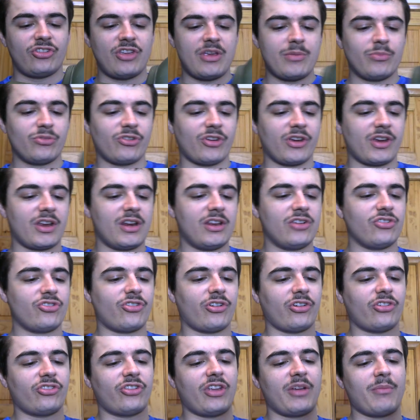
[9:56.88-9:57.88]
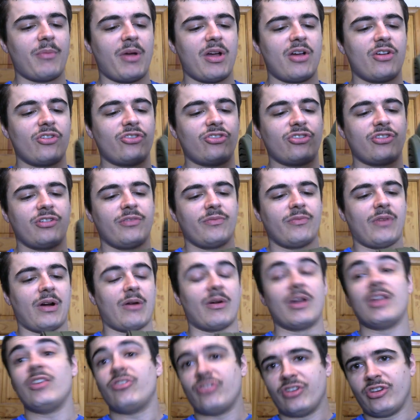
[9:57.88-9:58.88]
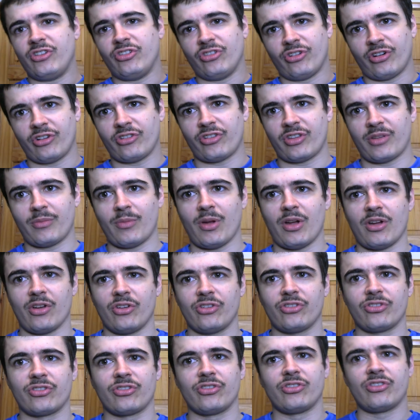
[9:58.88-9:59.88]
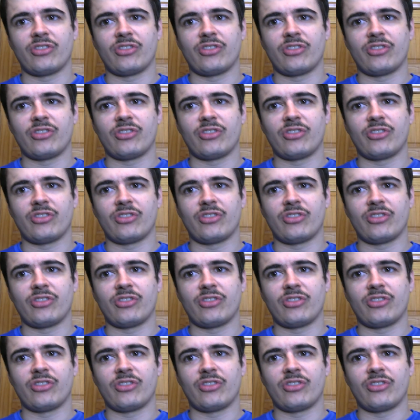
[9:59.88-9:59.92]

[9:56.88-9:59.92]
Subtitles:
seems like an interesting mask. Oh, it is an interesting mask.